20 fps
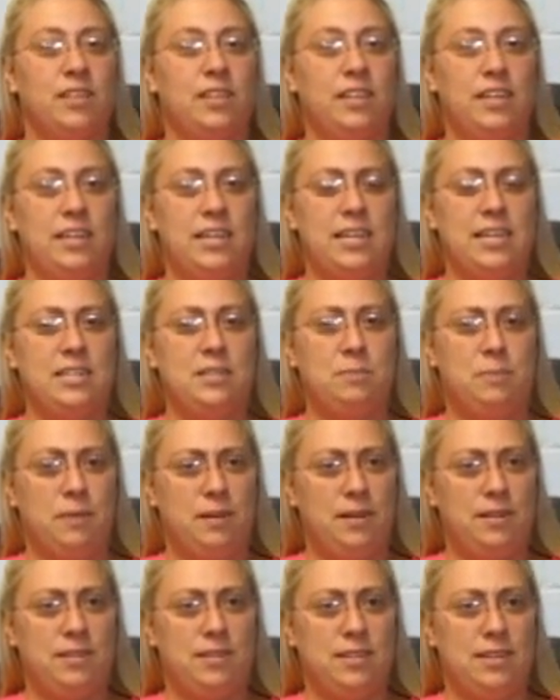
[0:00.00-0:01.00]
Then I get to
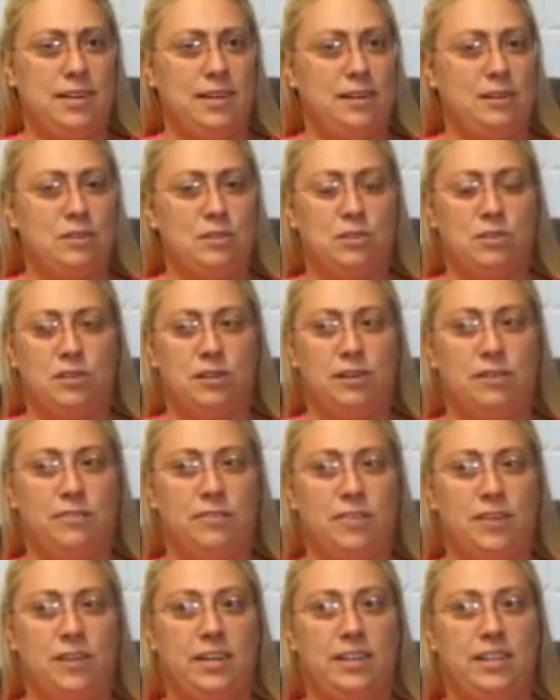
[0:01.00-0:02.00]
policy council, and I
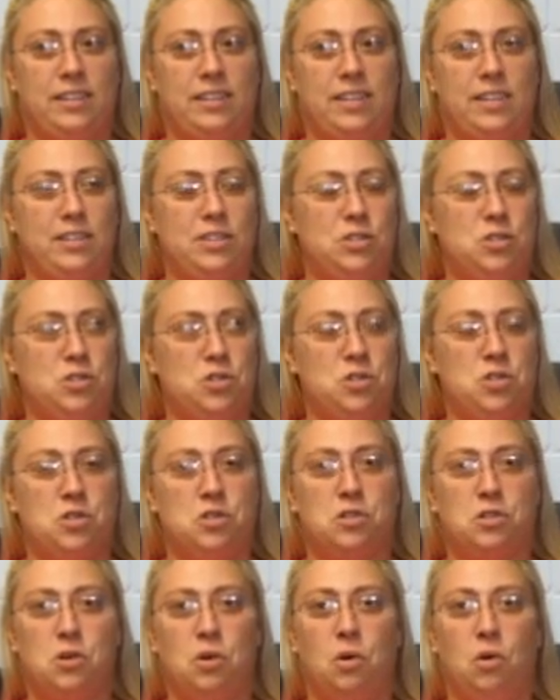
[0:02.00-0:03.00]
find that it's just
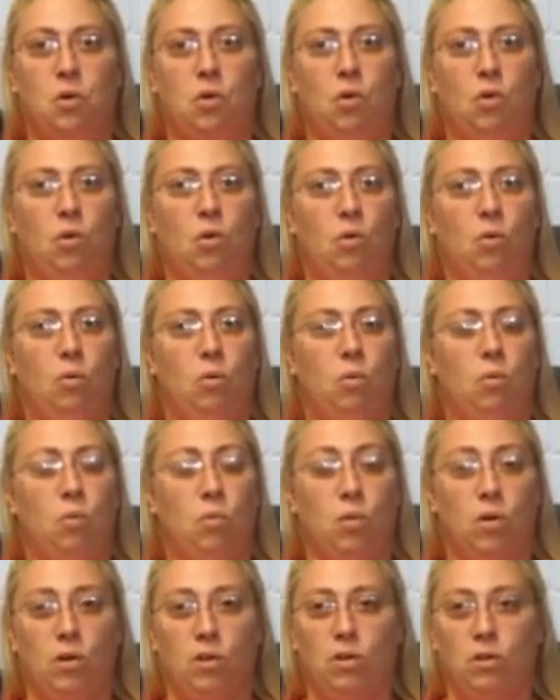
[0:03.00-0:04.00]
this whole
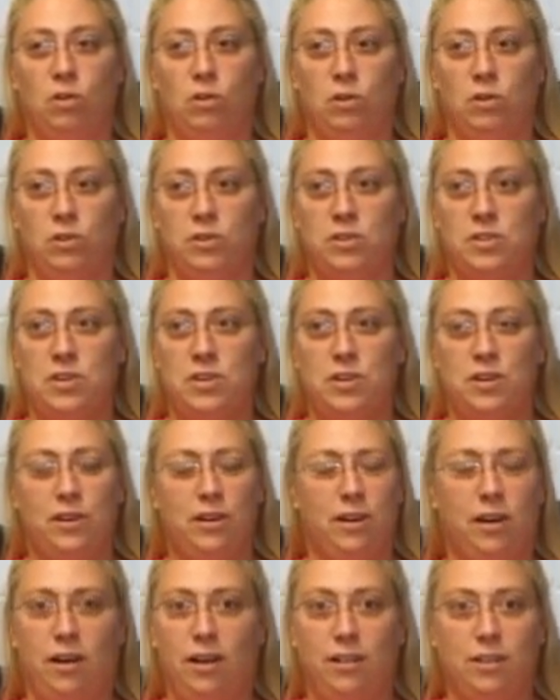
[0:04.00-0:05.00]
world
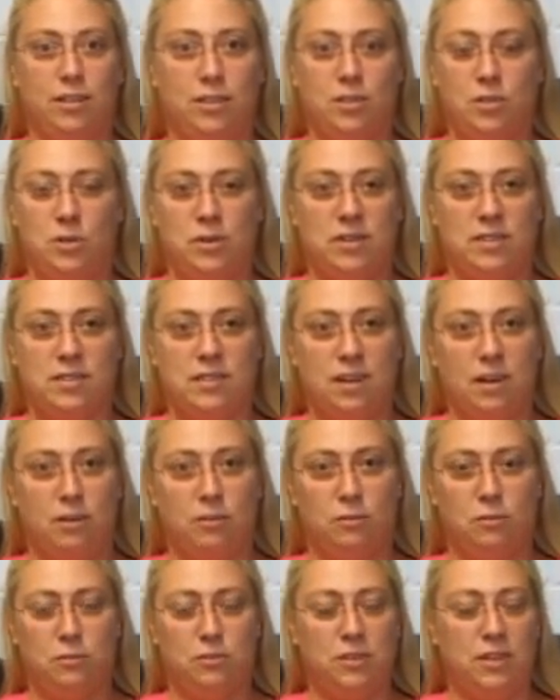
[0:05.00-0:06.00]
all unto
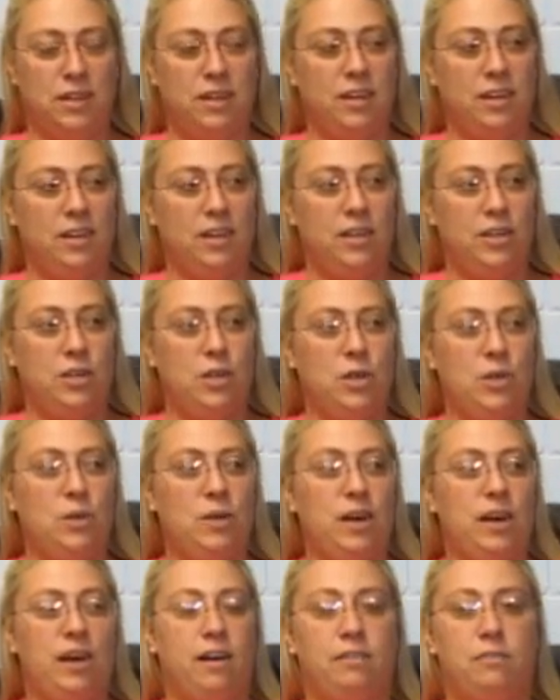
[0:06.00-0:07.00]
itself. You
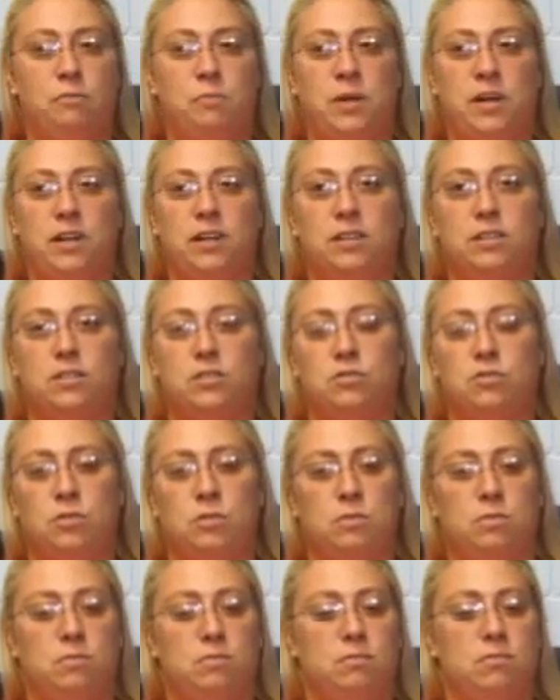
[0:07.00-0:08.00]
have parents
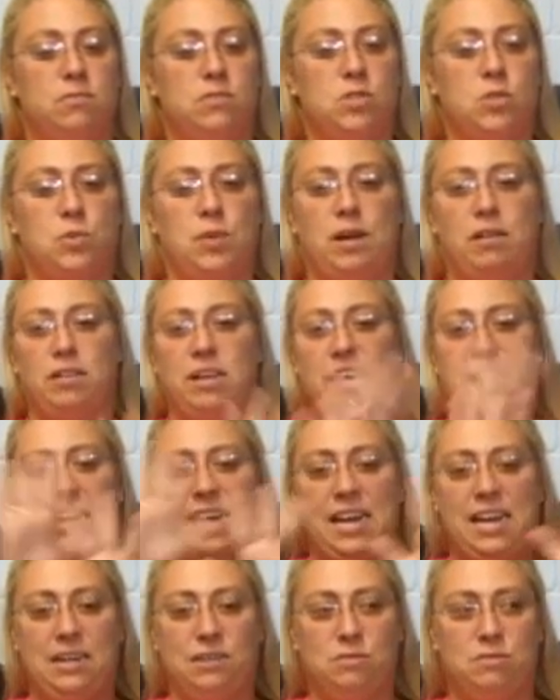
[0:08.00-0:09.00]
from surrounding
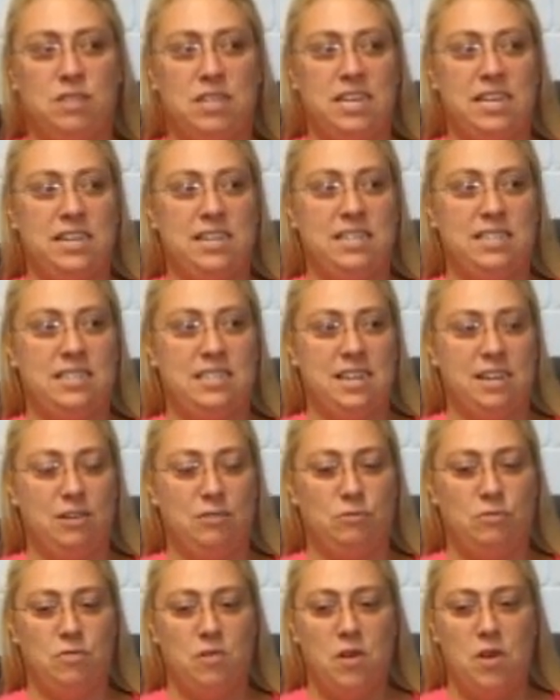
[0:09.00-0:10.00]
counties
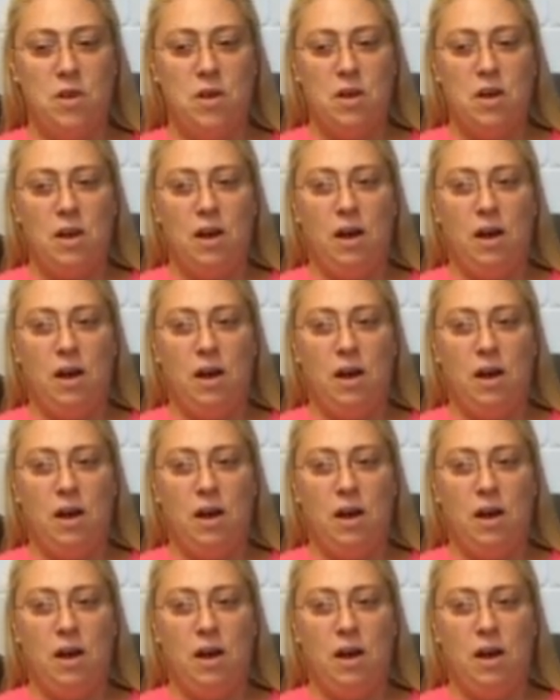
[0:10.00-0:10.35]
and